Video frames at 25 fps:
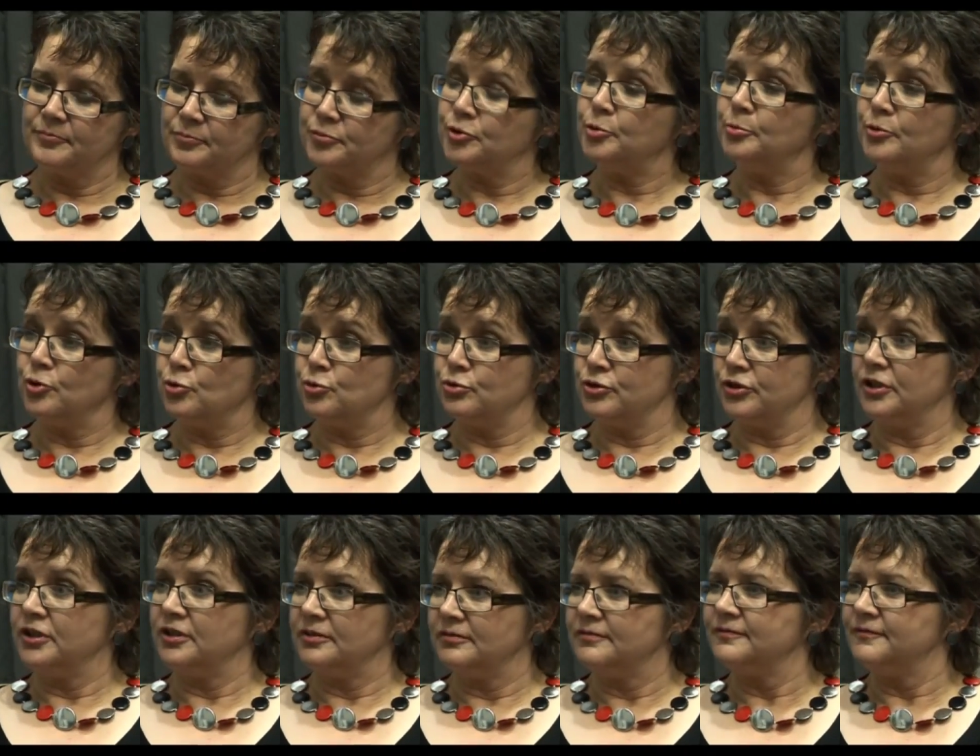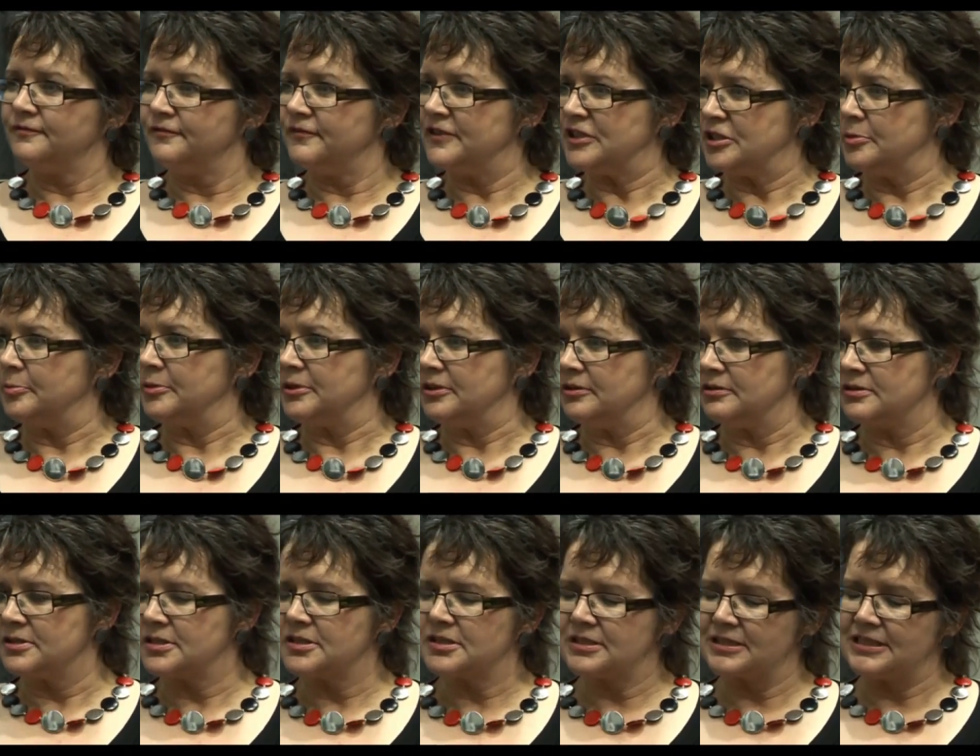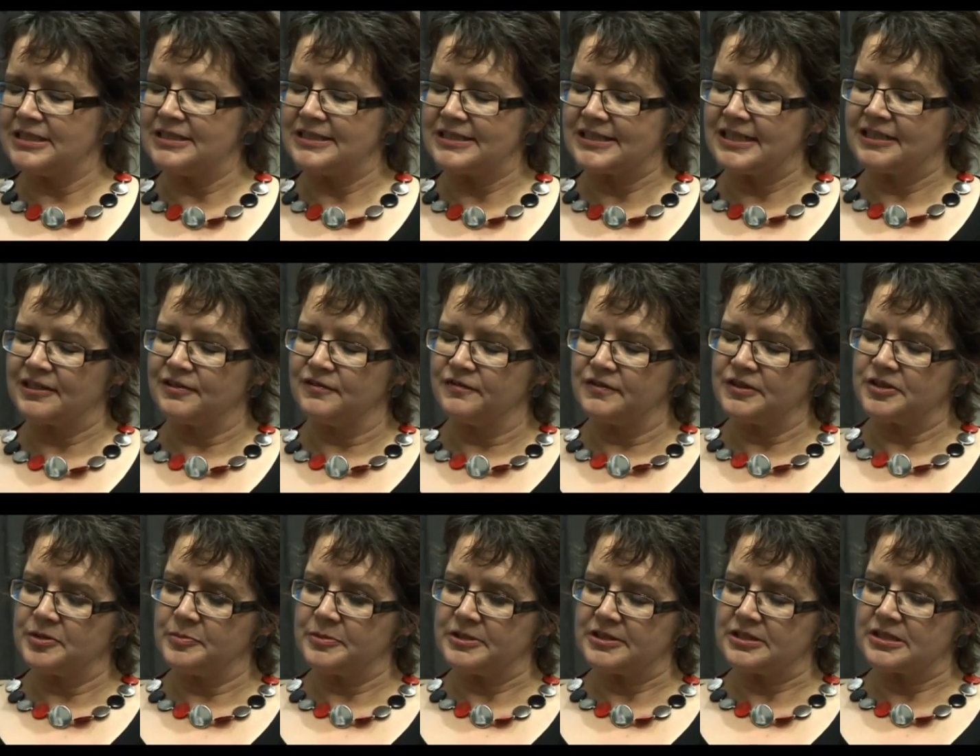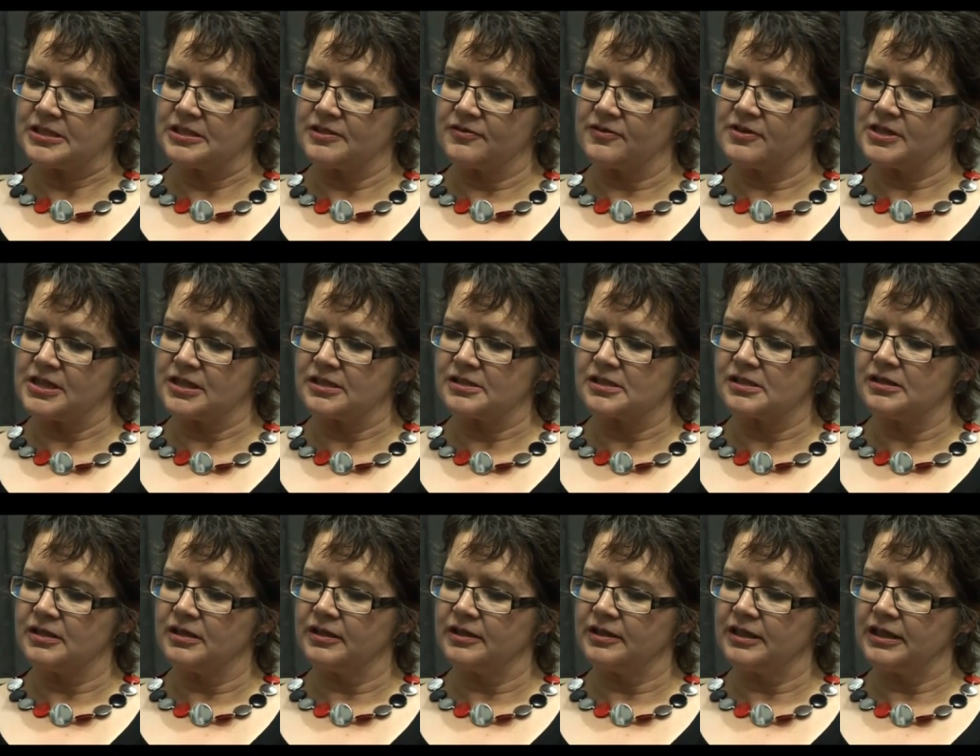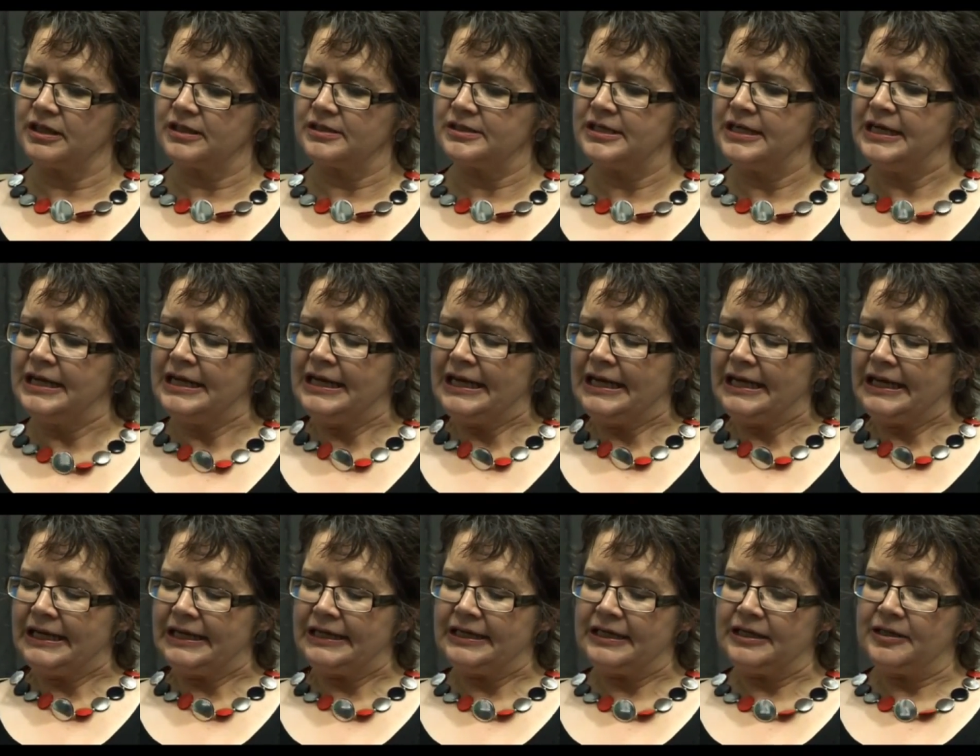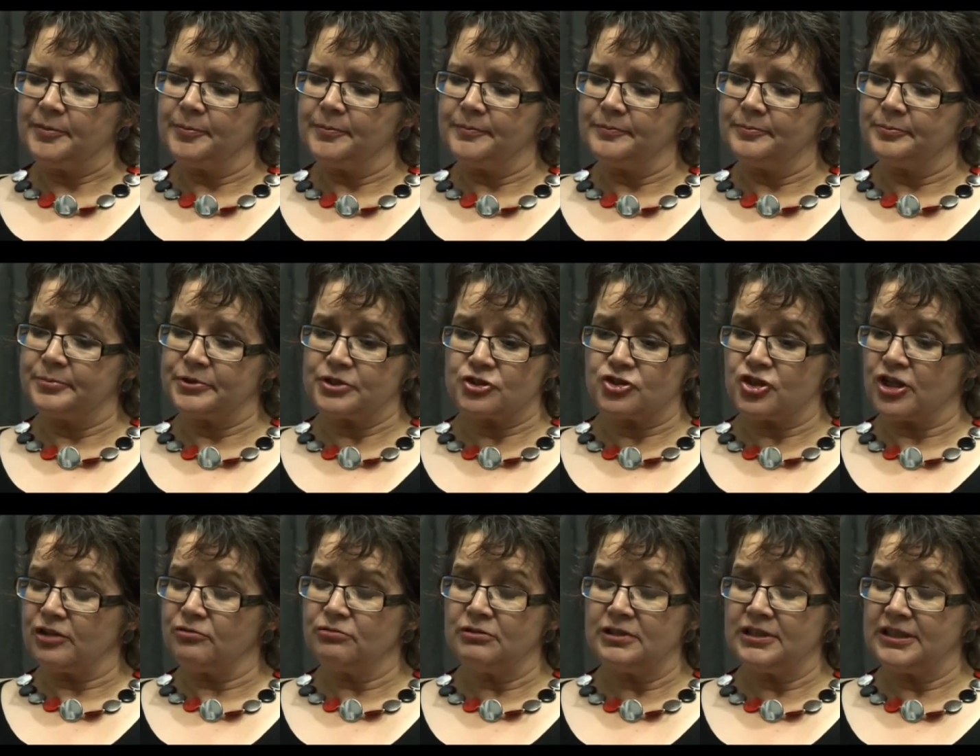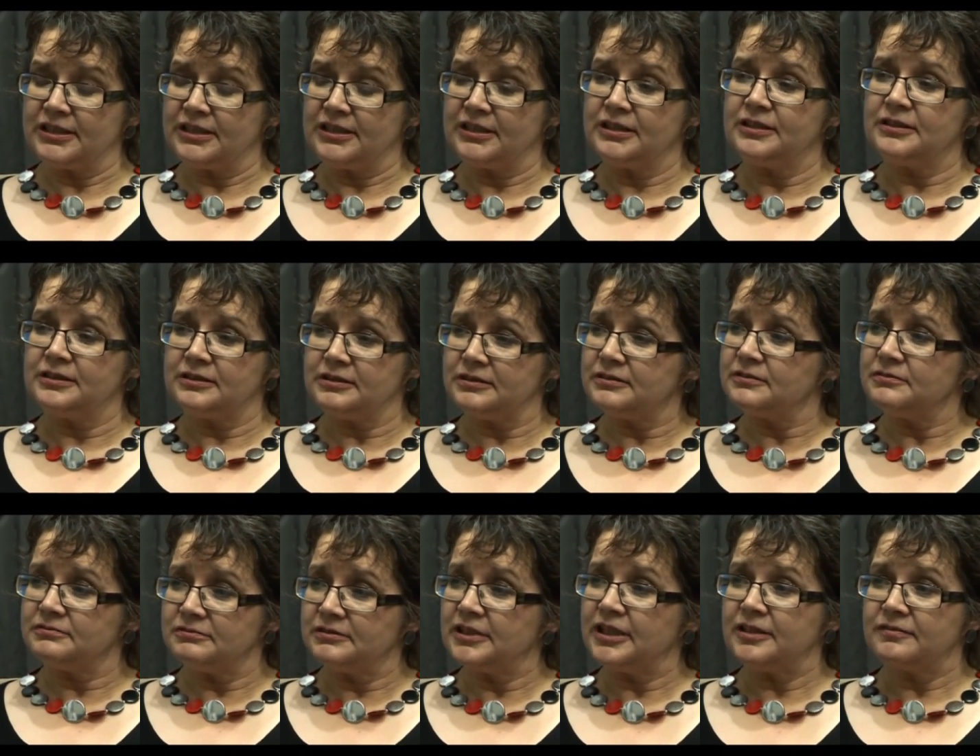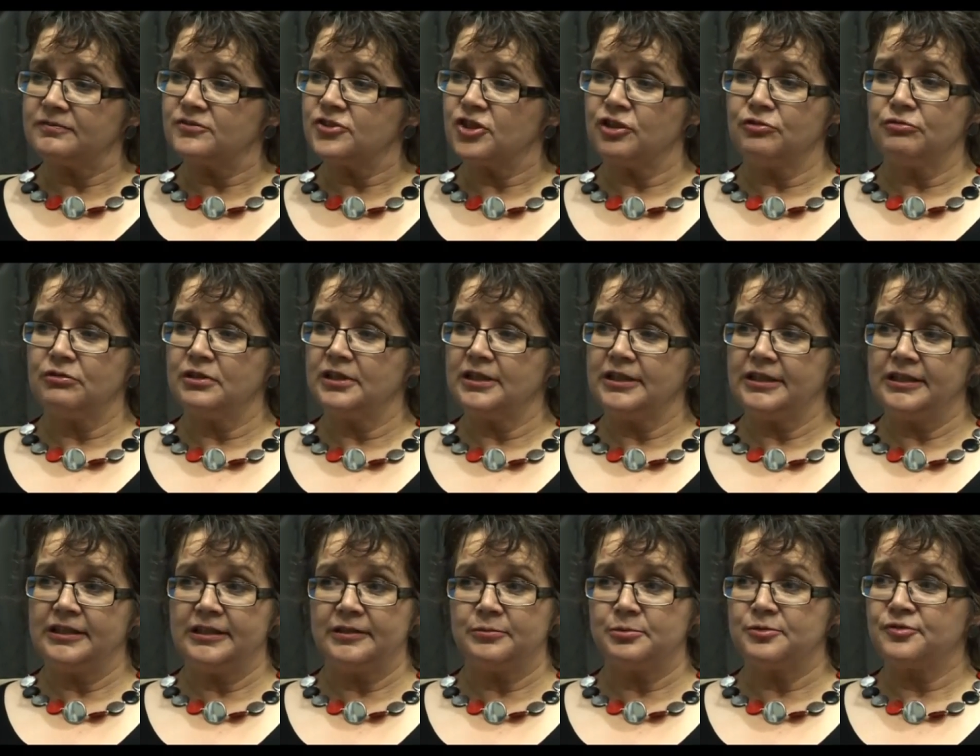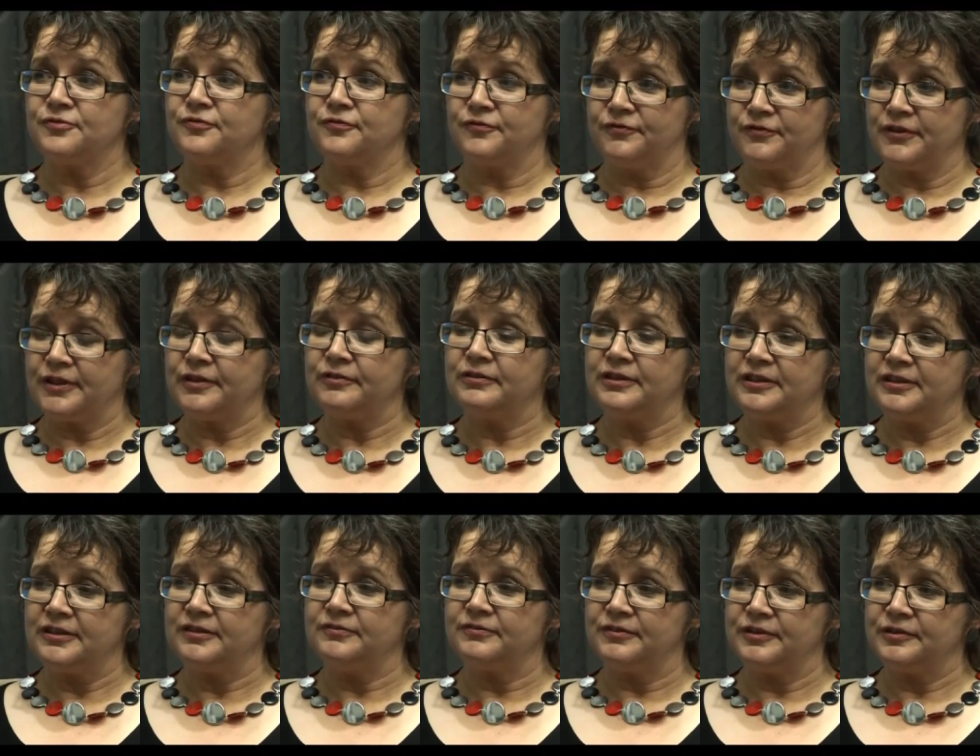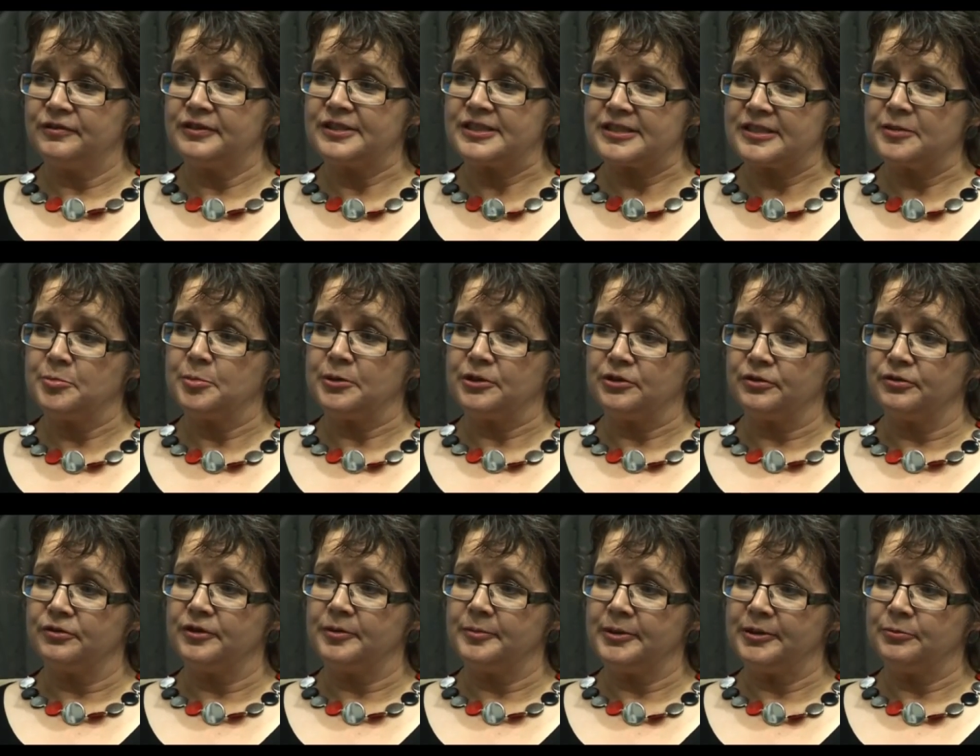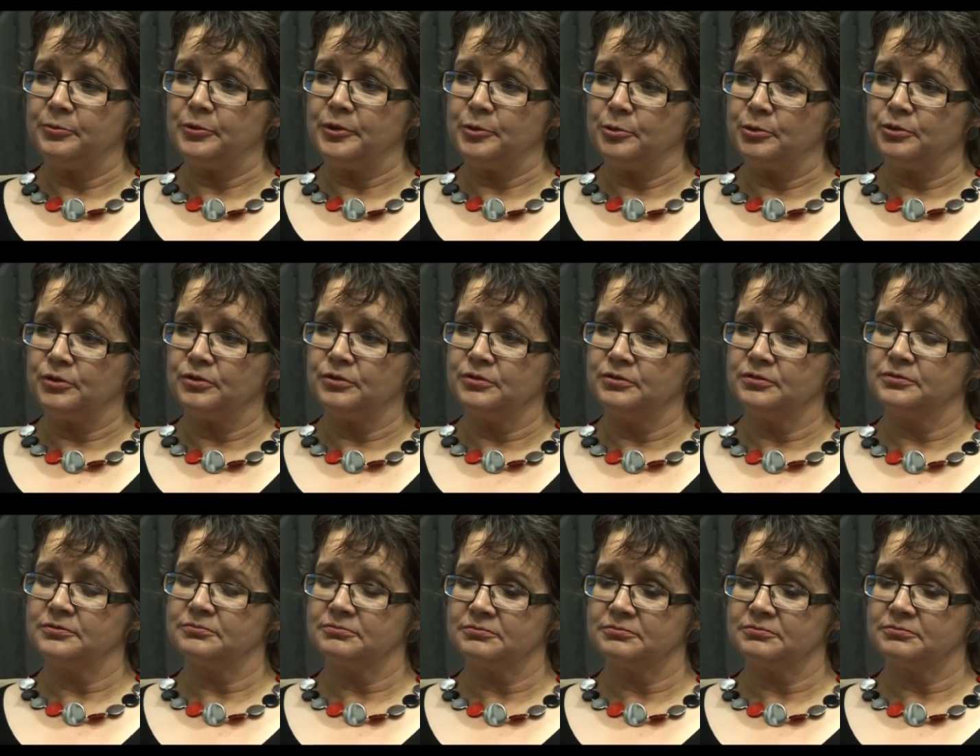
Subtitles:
promoting vitamins, intake of vitamins and things like that. But generally it was very, very similar. I mean, we were